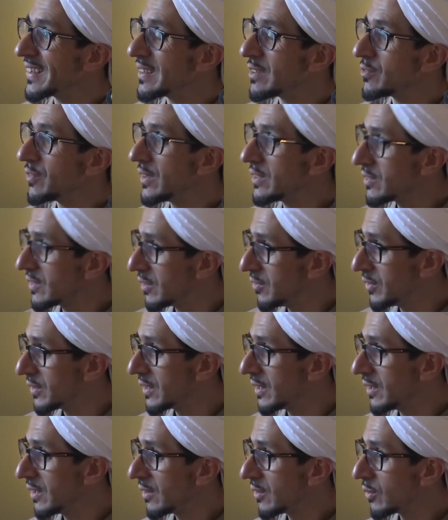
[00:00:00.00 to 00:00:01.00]

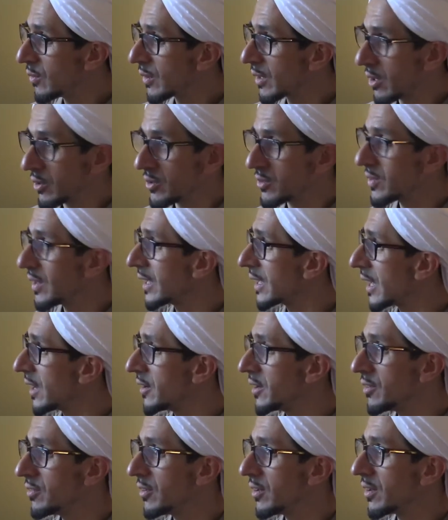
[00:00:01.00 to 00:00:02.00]
Festivities? Can you say
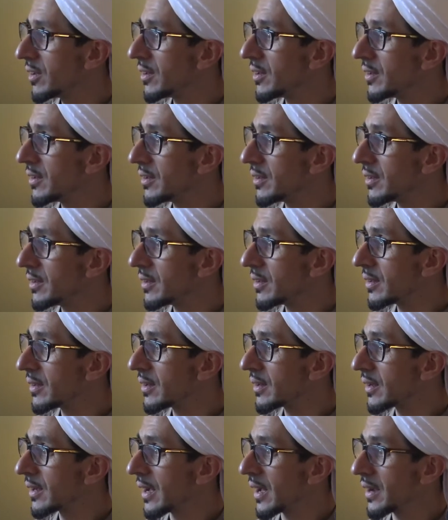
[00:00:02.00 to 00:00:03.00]
carnival?
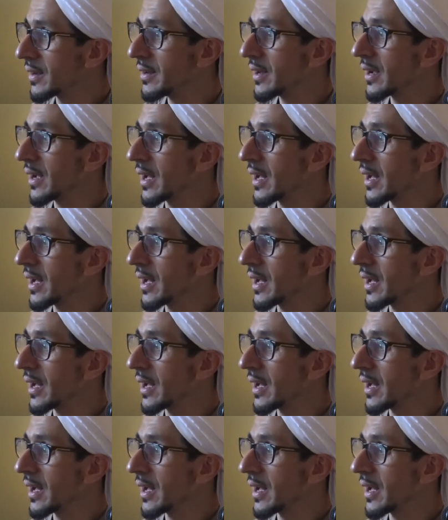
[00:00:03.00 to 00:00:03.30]
Carnaval?